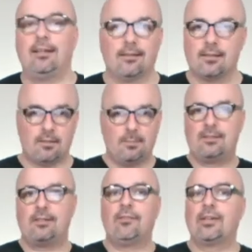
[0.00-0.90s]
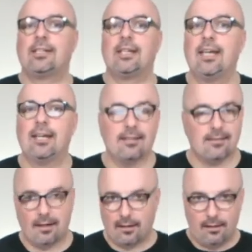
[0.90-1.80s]
This is specific to it. It's
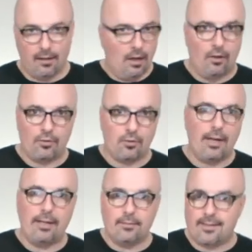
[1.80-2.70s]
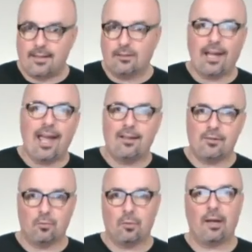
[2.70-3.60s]
not, you know, trying to sell ads
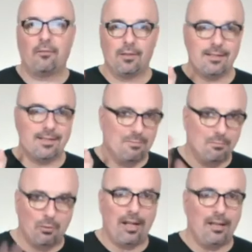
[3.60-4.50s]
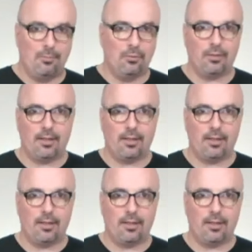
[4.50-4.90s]
or whatever. This is brand building.